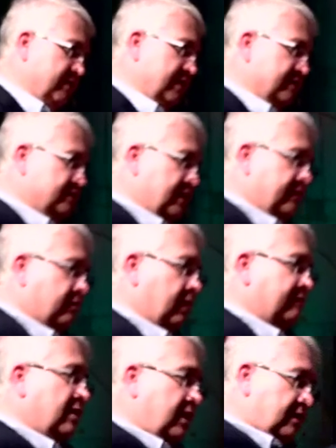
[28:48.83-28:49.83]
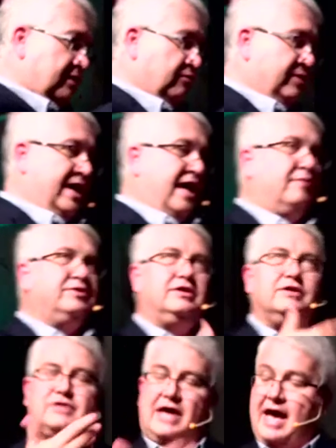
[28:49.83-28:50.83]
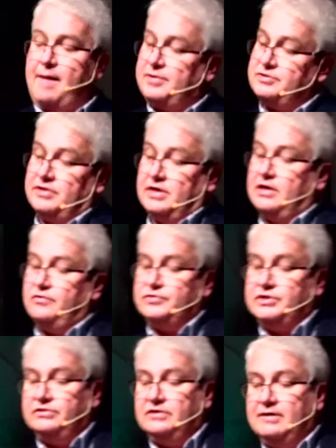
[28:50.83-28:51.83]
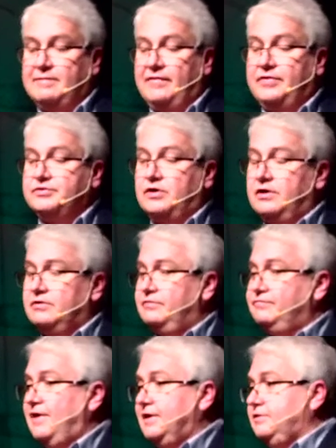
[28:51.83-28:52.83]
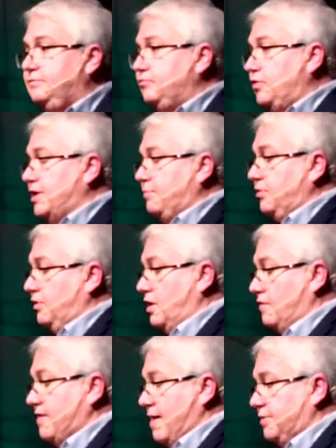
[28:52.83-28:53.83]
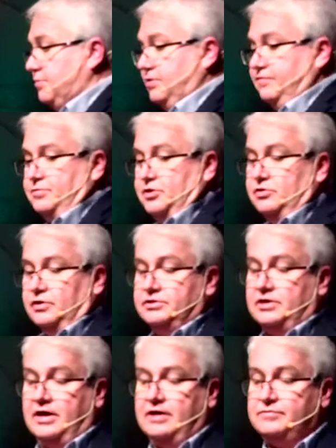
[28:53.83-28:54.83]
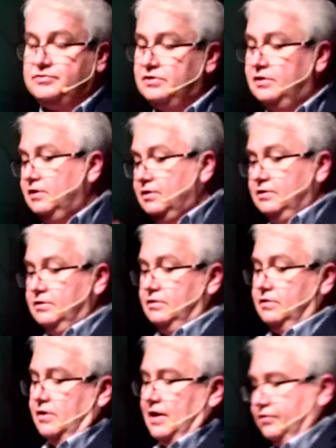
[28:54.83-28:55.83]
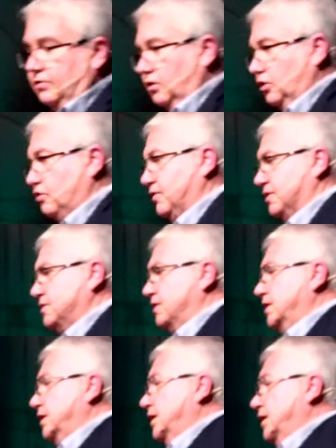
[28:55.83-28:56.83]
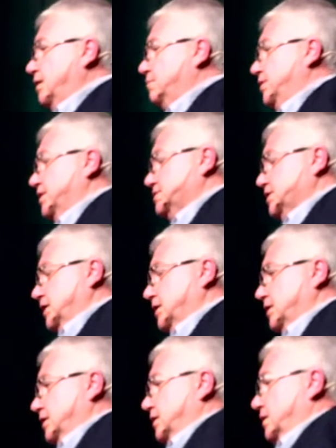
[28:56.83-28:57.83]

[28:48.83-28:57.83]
or the other side of the grave, the reality is it happens. The interesting thing about this article, in fact, the one I printed off happened to be from the New York Times. They're out there all over it. But uh,